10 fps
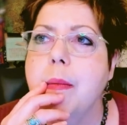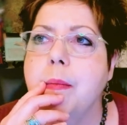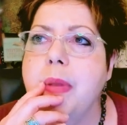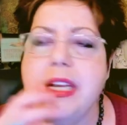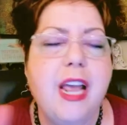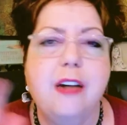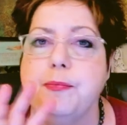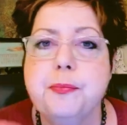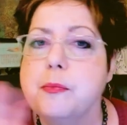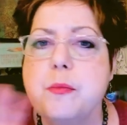But
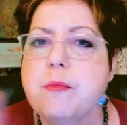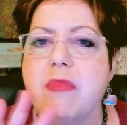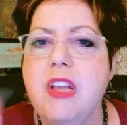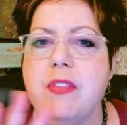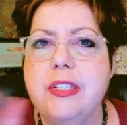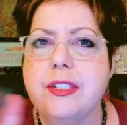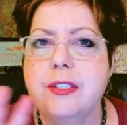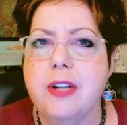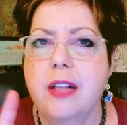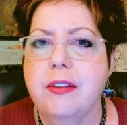this
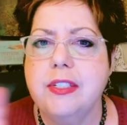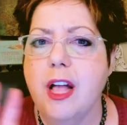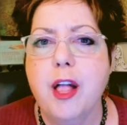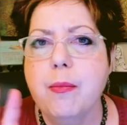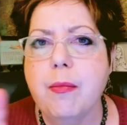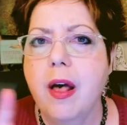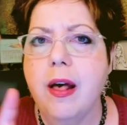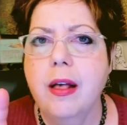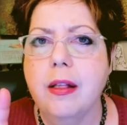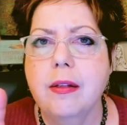is not the time.
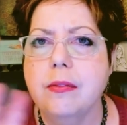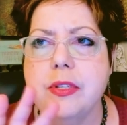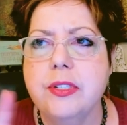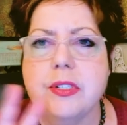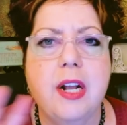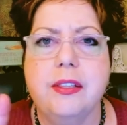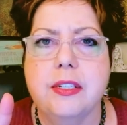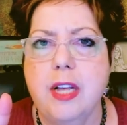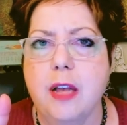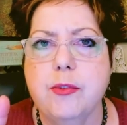This is not the
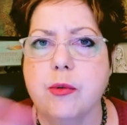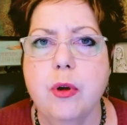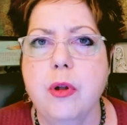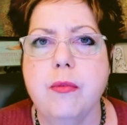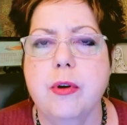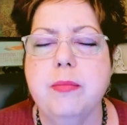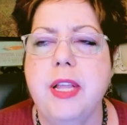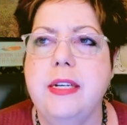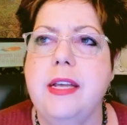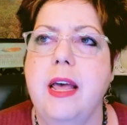time to roll over and
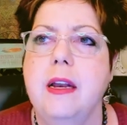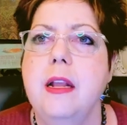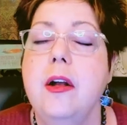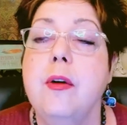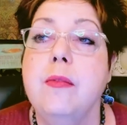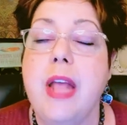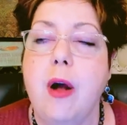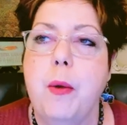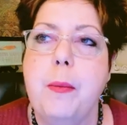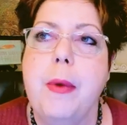play dead.
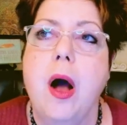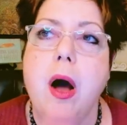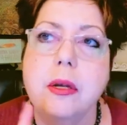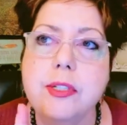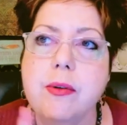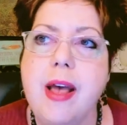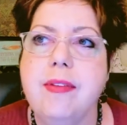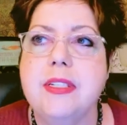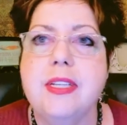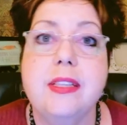Now, also
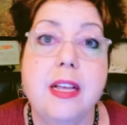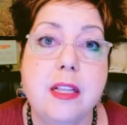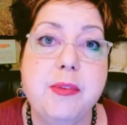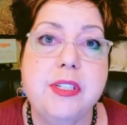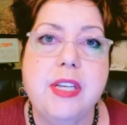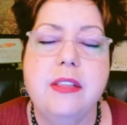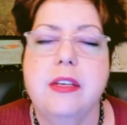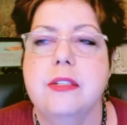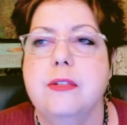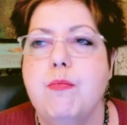having said that, let me say
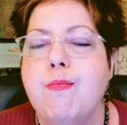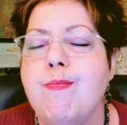this.